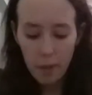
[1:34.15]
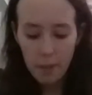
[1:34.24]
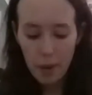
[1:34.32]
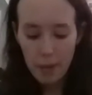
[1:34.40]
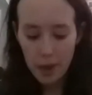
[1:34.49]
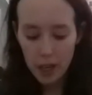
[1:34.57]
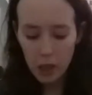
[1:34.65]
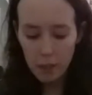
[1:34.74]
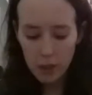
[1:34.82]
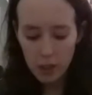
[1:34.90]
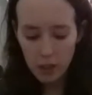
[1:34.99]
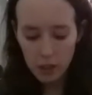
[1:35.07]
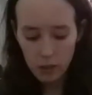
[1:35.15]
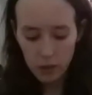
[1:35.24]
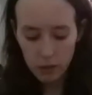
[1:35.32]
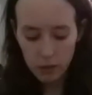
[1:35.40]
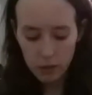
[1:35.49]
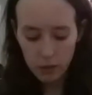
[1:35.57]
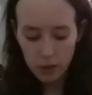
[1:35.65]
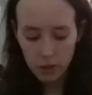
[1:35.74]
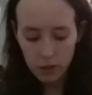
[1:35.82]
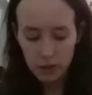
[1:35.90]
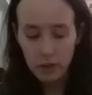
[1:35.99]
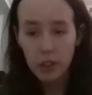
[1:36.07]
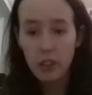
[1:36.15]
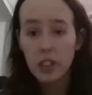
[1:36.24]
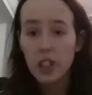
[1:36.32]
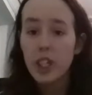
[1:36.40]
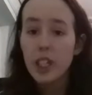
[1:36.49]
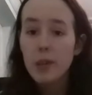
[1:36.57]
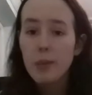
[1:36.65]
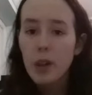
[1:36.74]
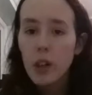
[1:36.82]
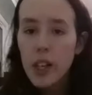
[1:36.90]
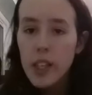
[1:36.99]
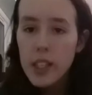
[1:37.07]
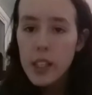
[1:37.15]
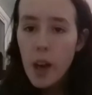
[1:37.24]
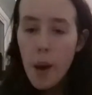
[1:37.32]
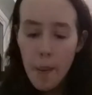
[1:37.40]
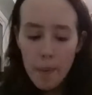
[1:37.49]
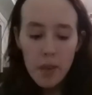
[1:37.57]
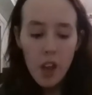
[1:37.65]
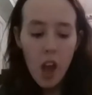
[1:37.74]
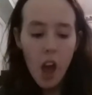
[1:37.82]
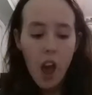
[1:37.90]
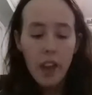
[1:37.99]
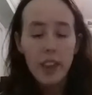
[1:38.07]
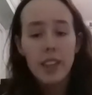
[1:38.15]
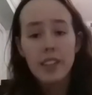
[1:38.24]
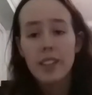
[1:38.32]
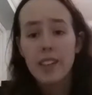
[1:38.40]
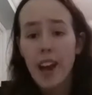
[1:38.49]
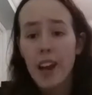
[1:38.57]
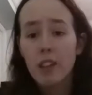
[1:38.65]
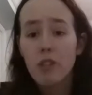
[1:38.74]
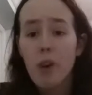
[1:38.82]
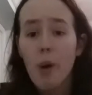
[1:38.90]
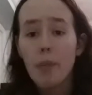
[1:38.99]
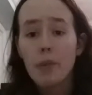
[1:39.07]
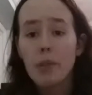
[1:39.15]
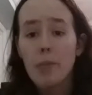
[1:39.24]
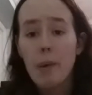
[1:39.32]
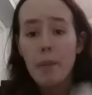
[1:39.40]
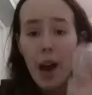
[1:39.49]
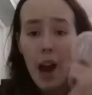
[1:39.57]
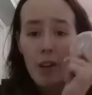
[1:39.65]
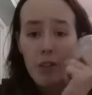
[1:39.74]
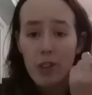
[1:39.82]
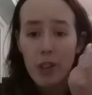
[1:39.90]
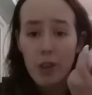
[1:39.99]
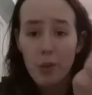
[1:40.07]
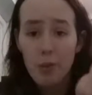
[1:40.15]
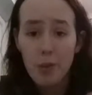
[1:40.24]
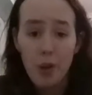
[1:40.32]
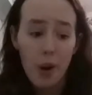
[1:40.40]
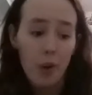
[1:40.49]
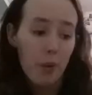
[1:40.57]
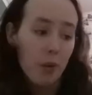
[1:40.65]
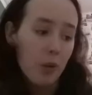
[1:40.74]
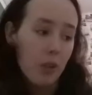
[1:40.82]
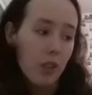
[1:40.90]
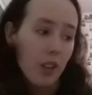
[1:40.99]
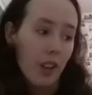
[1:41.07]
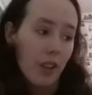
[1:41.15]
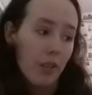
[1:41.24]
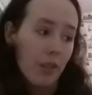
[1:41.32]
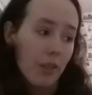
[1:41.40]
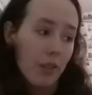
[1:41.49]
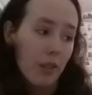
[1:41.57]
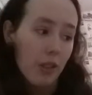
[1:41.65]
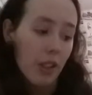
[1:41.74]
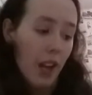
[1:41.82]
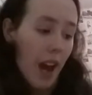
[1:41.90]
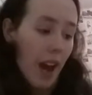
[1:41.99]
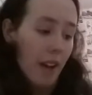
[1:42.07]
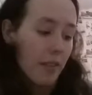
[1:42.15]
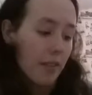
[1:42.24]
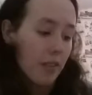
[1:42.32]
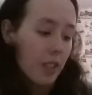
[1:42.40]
My makeup is sort of very shit, to be honest. Yesterday I dropped my powder and it all broke, so I'm not gonna have